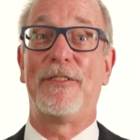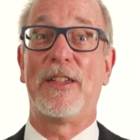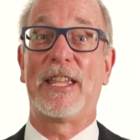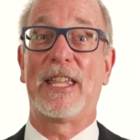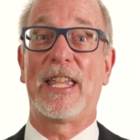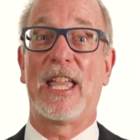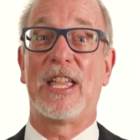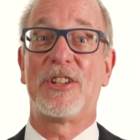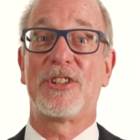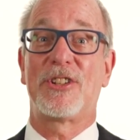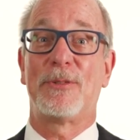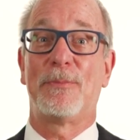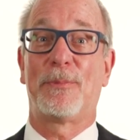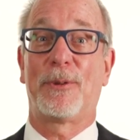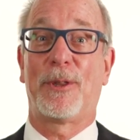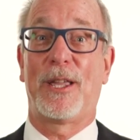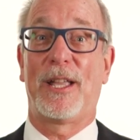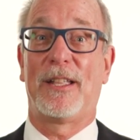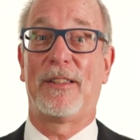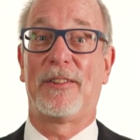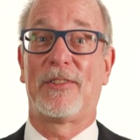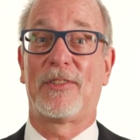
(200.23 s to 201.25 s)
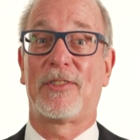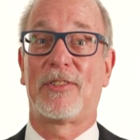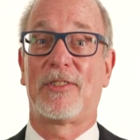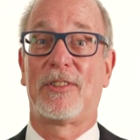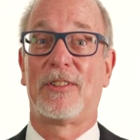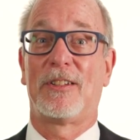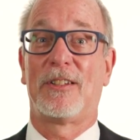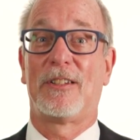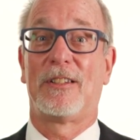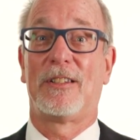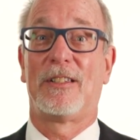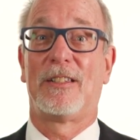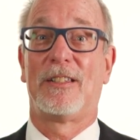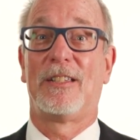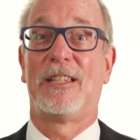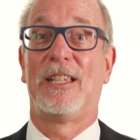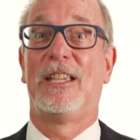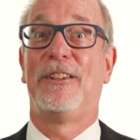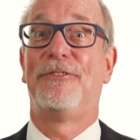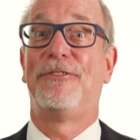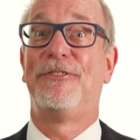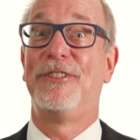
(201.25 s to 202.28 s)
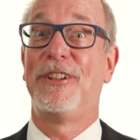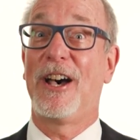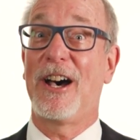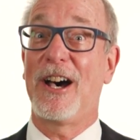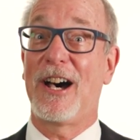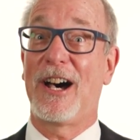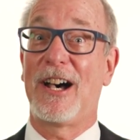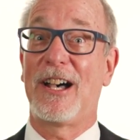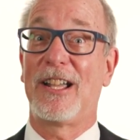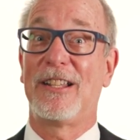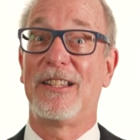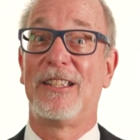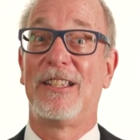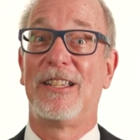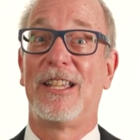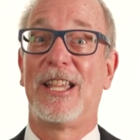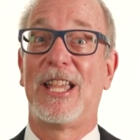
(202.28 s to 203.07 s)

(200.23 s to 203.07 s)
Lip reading: vacation plans. If not,